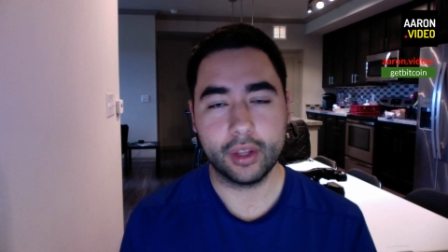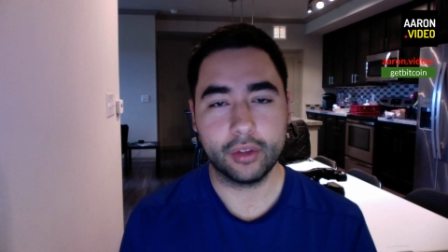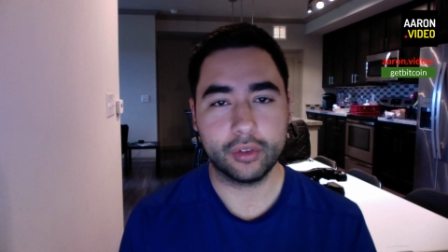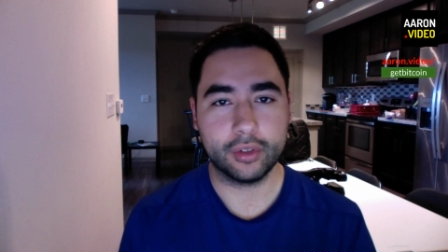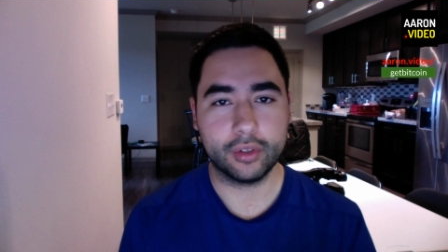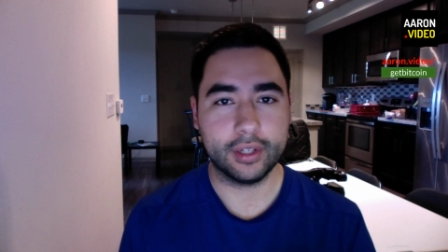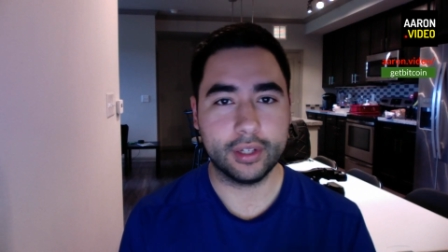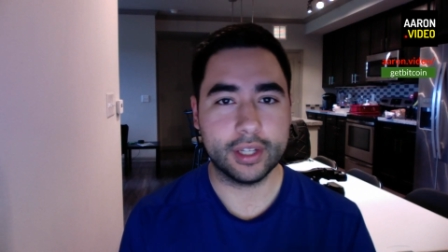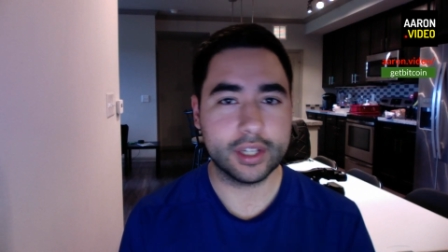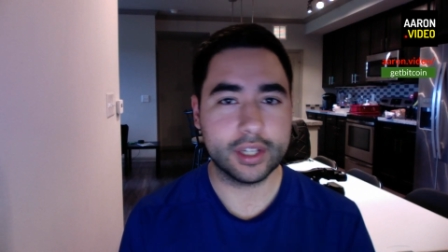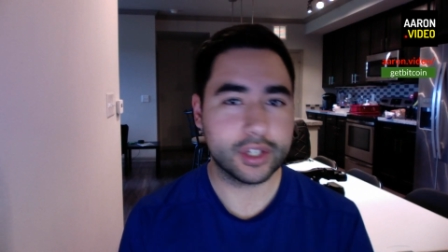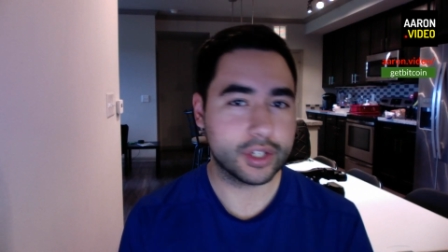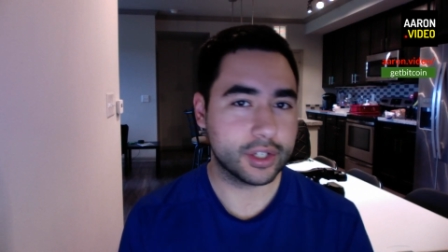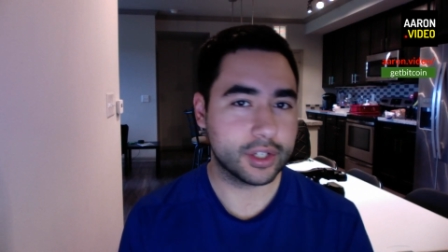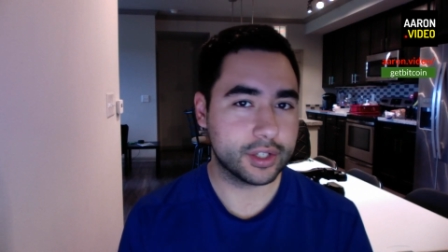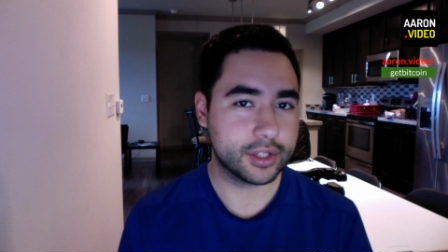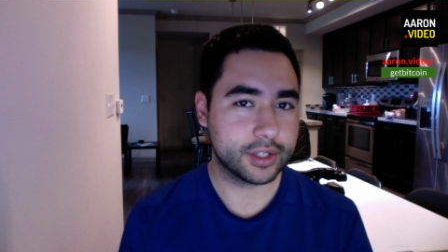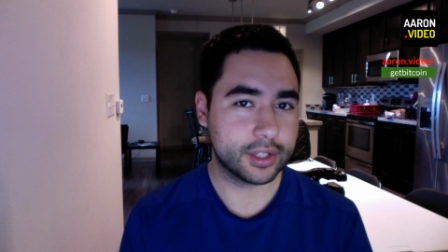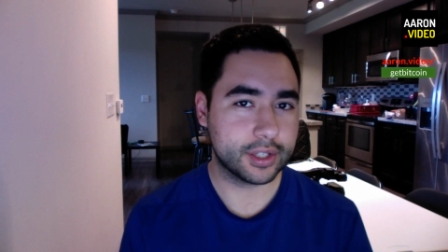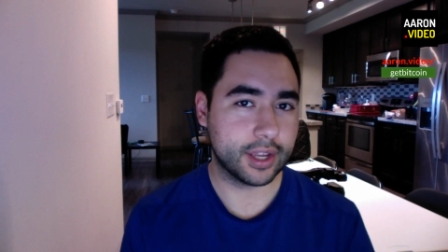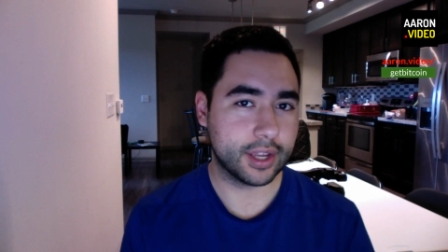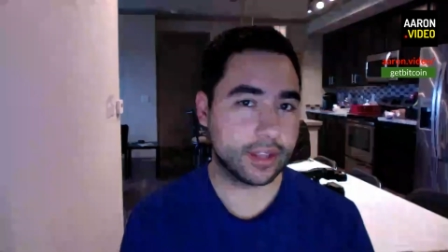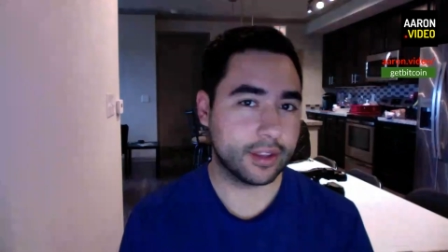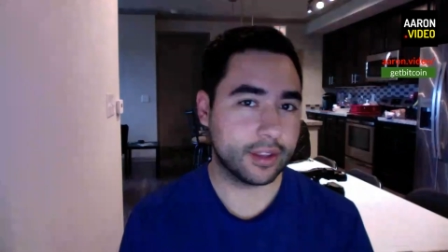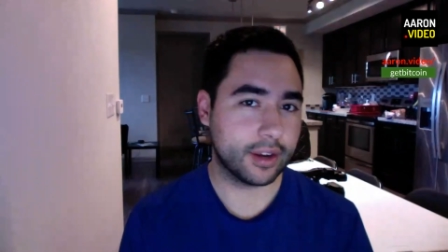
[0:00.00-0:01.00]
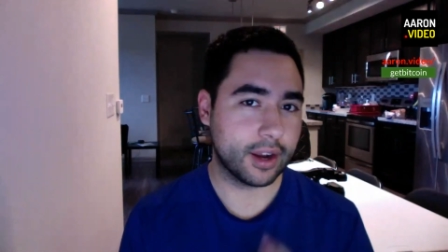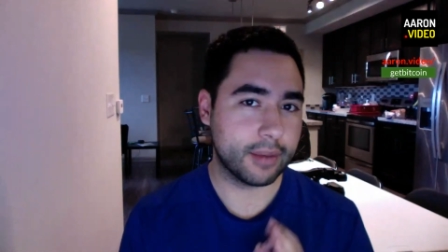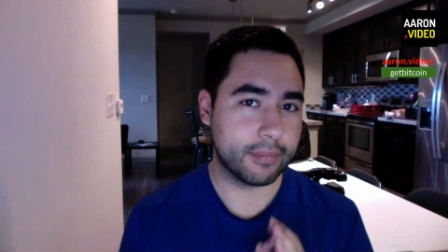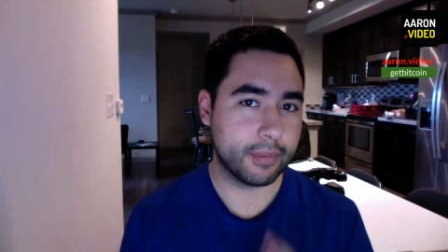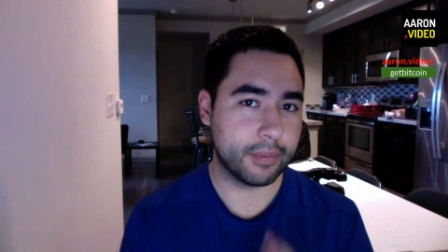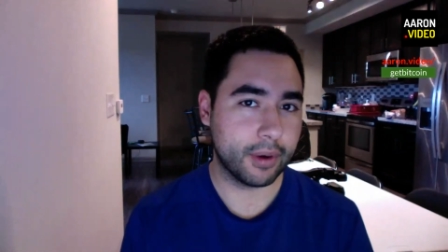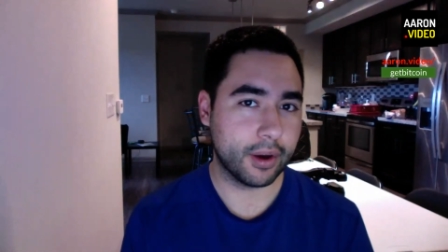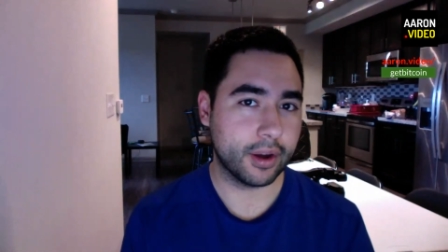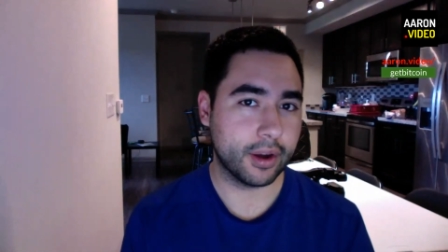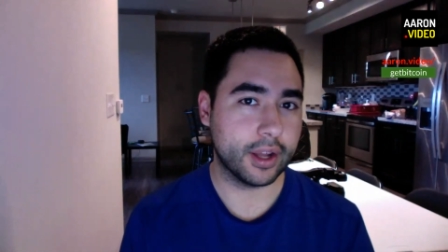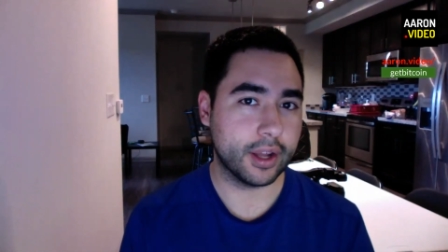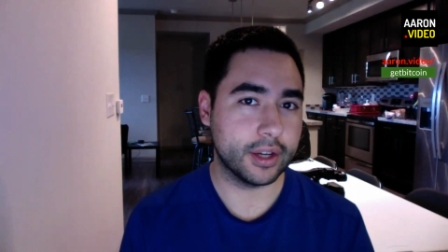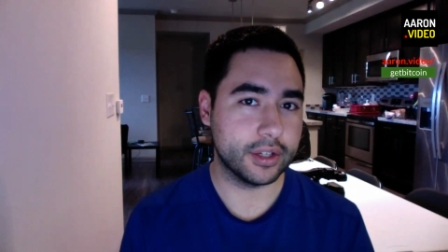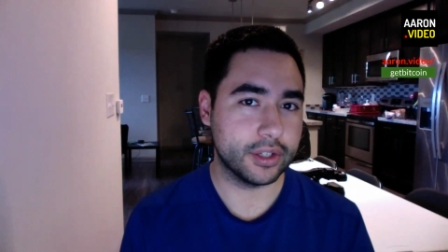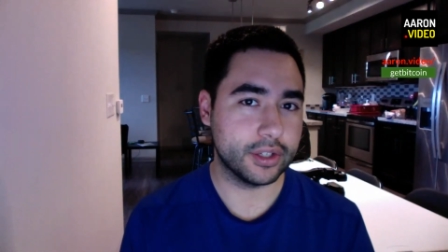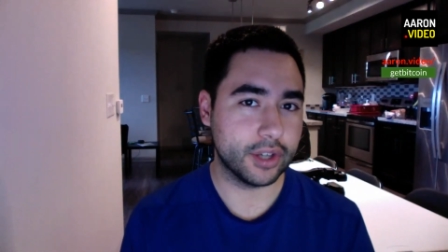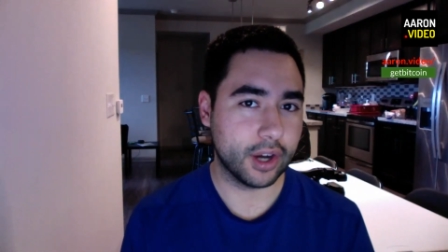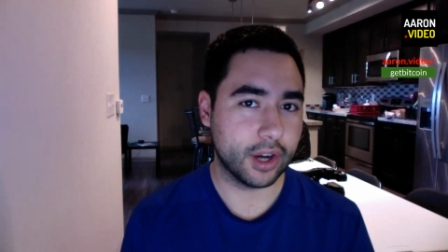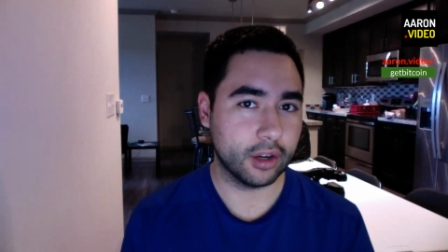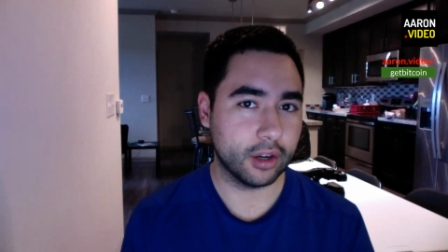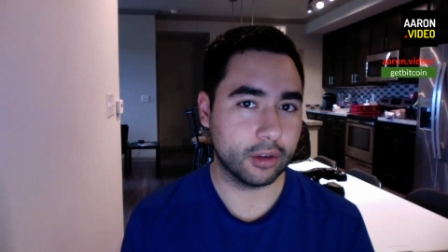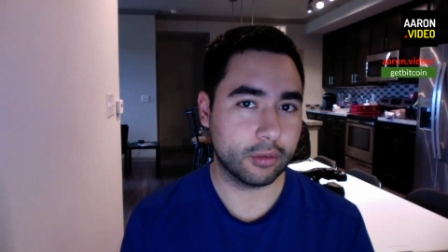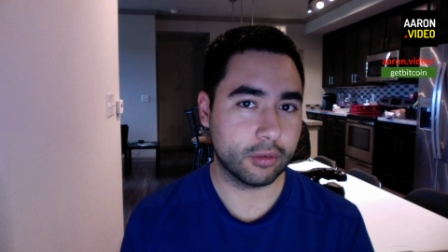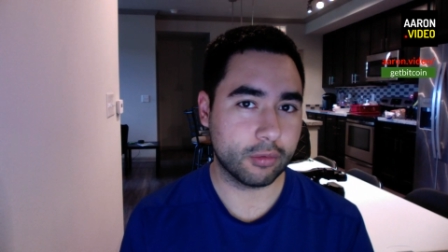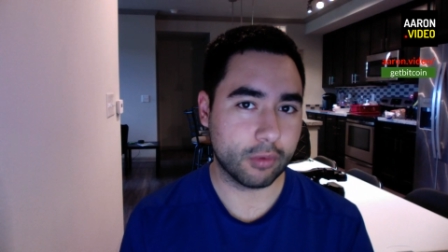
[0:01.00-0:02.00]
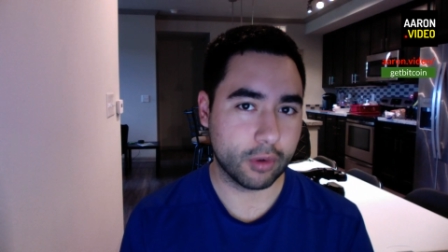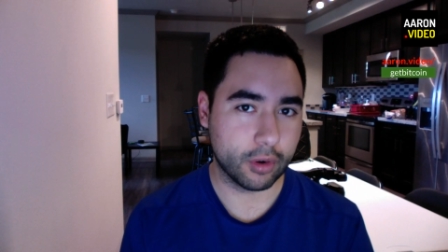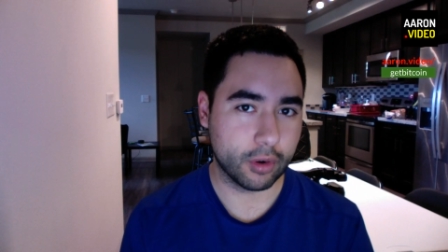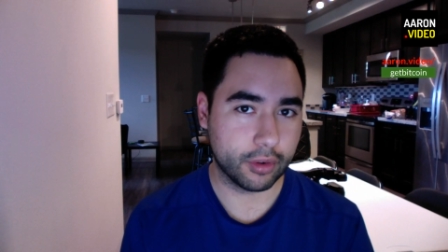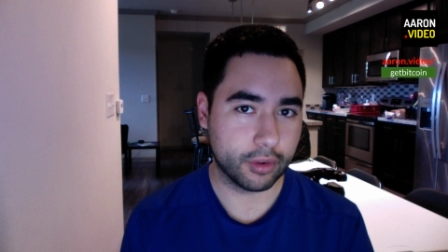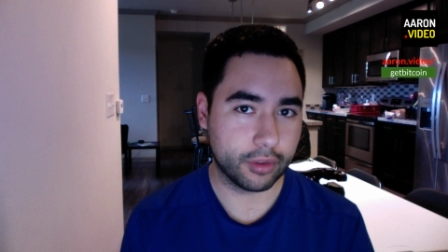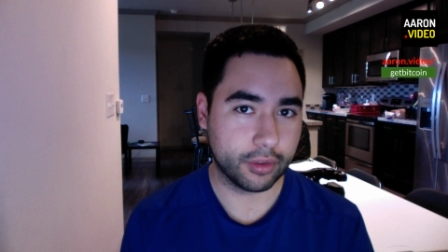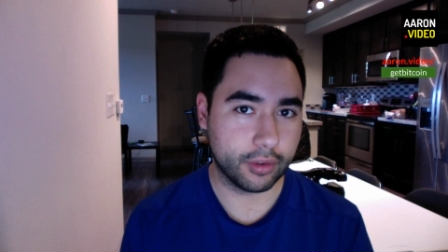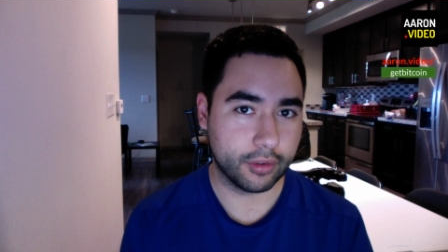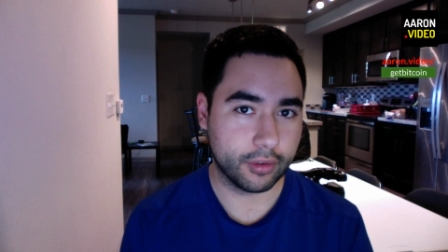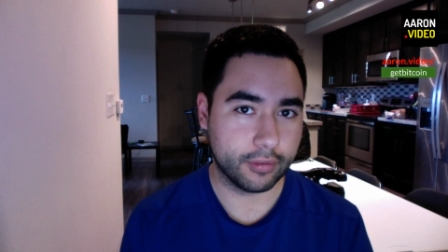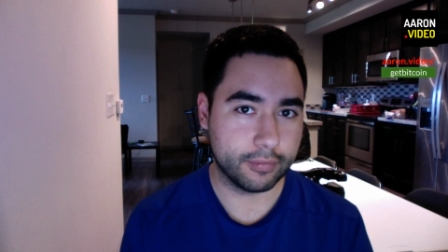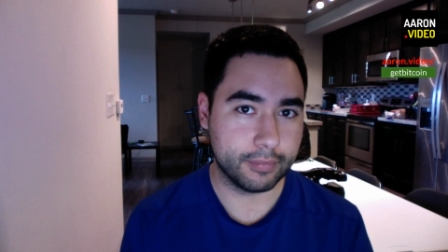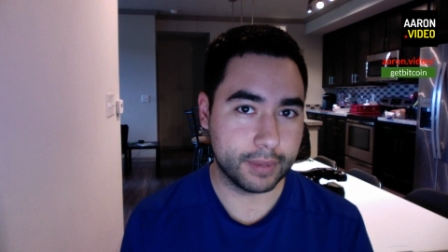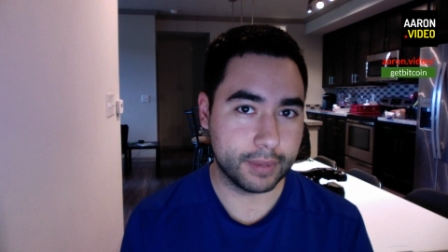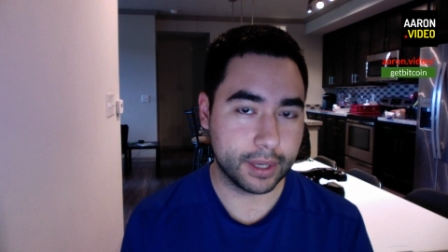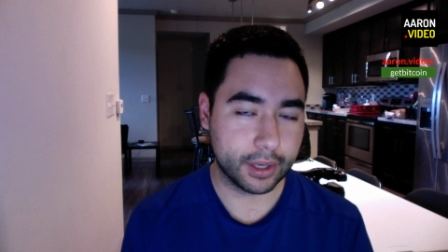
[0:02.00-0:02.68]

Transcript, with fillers: So let's just say that I bought $1 worth of